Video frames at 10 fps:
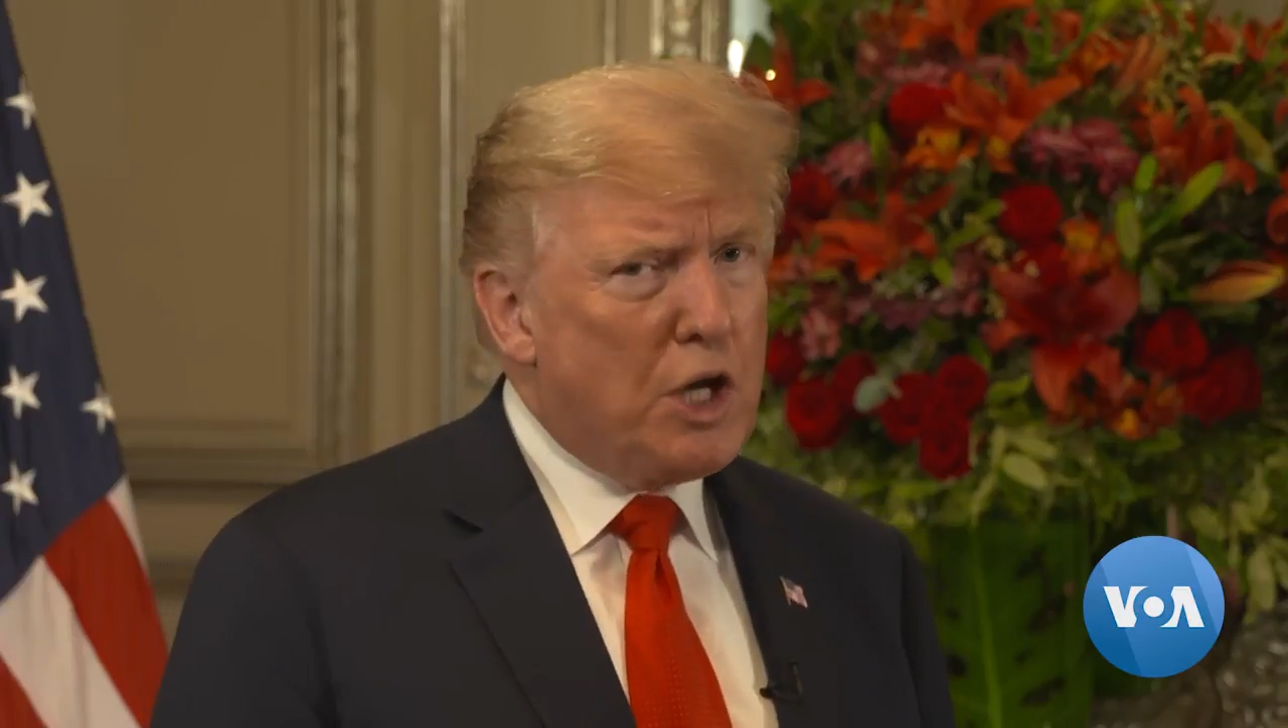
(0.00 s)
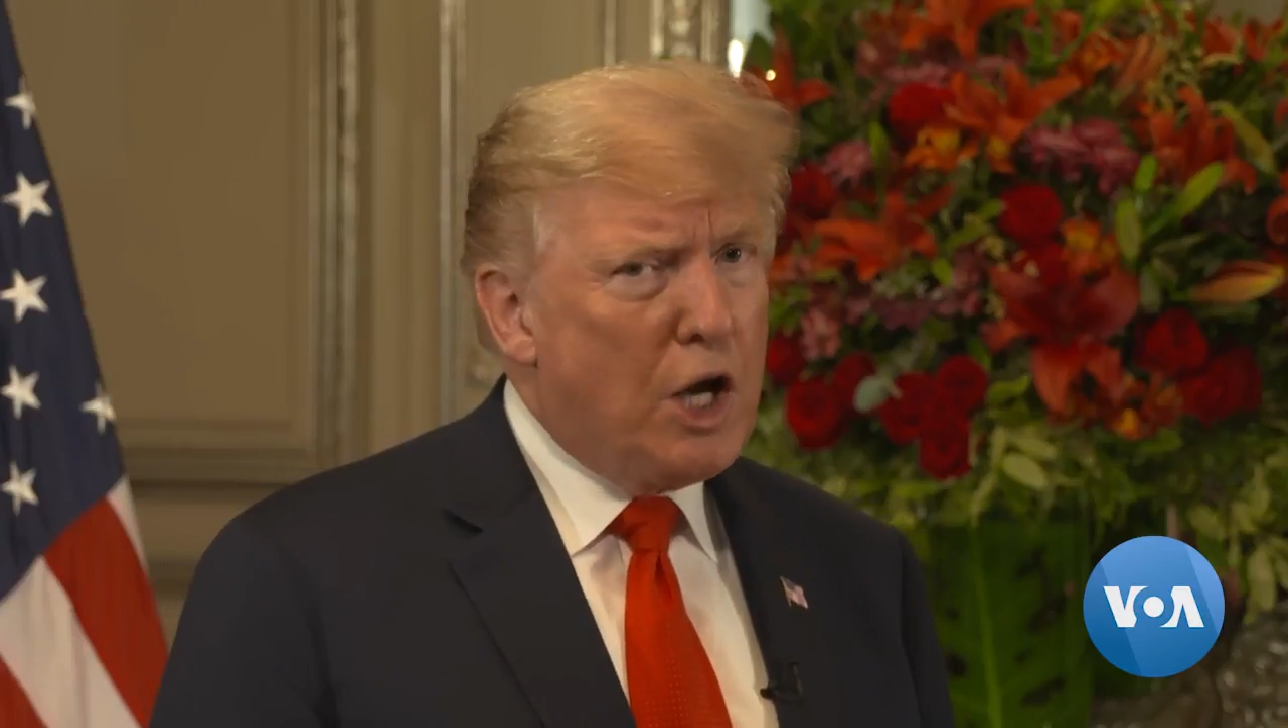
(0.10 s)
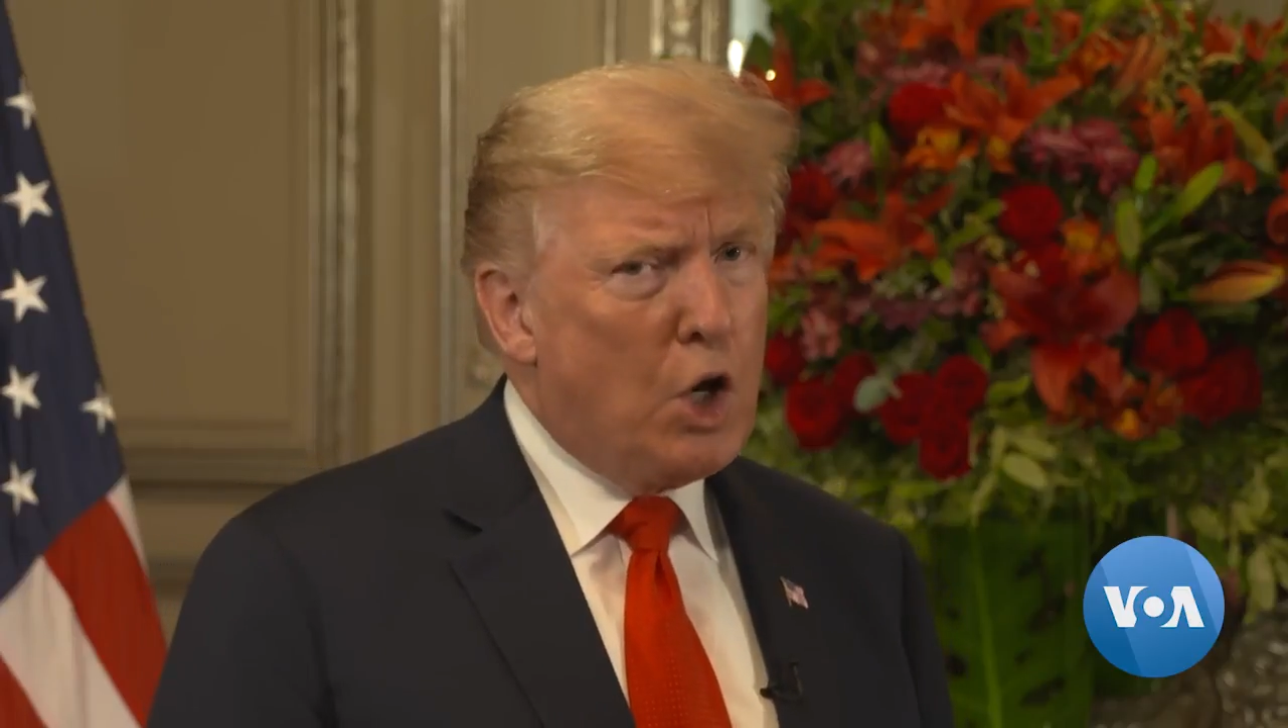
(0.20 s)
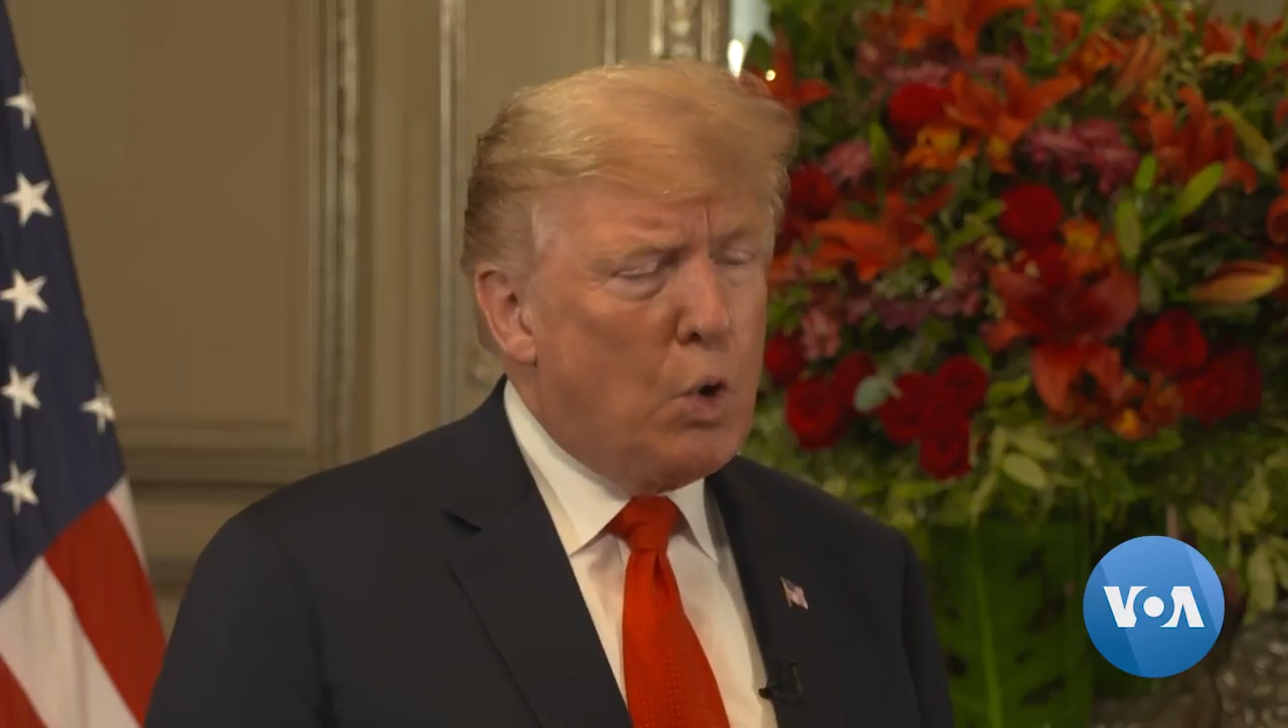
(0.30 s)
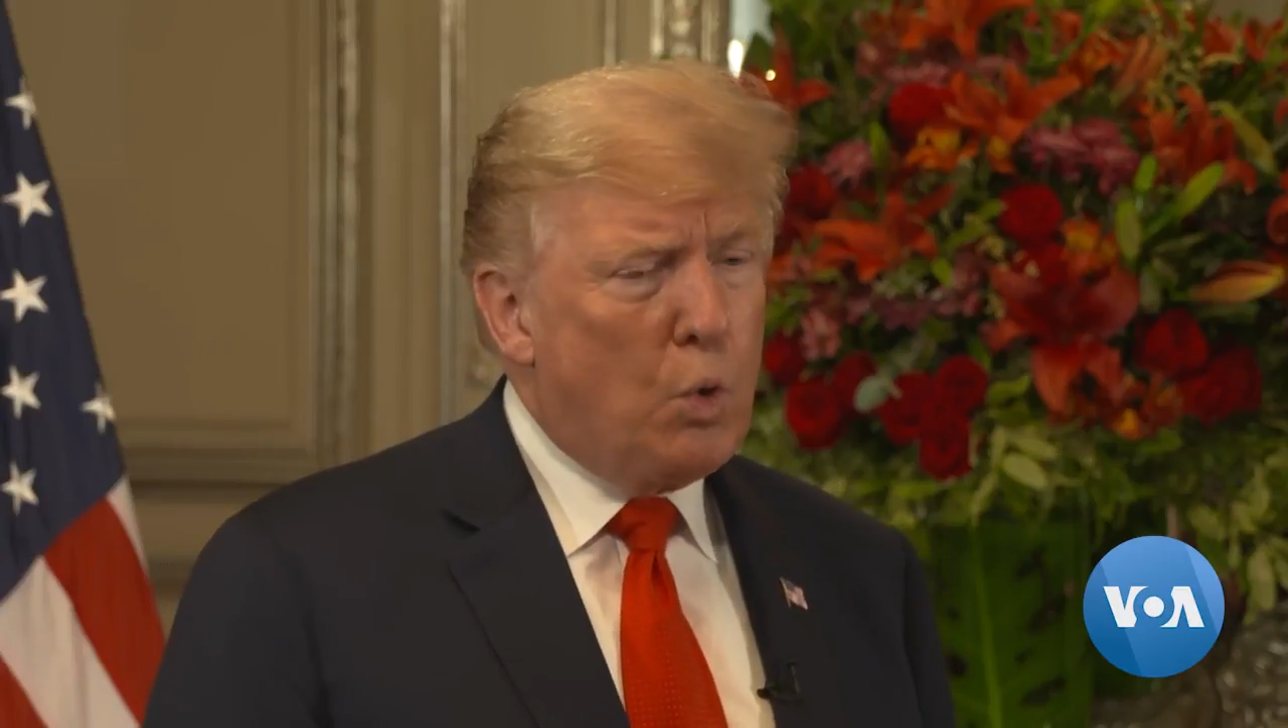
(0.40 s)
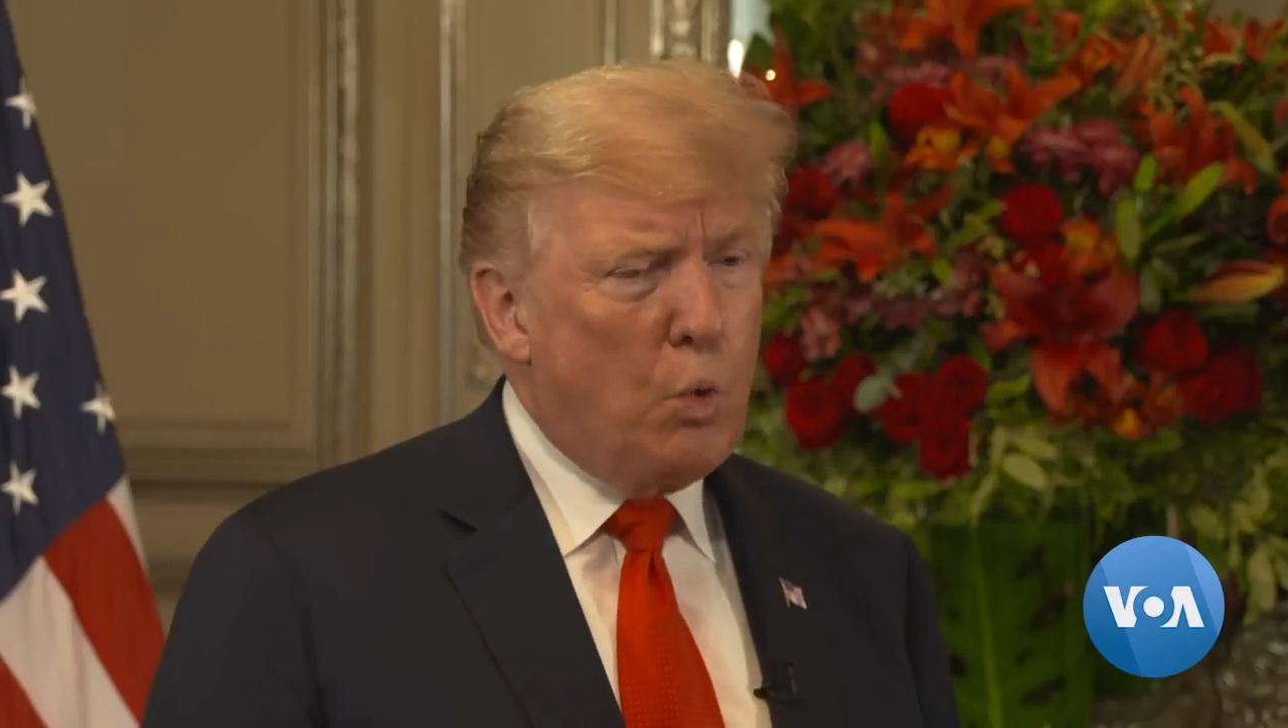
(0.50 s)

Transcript: how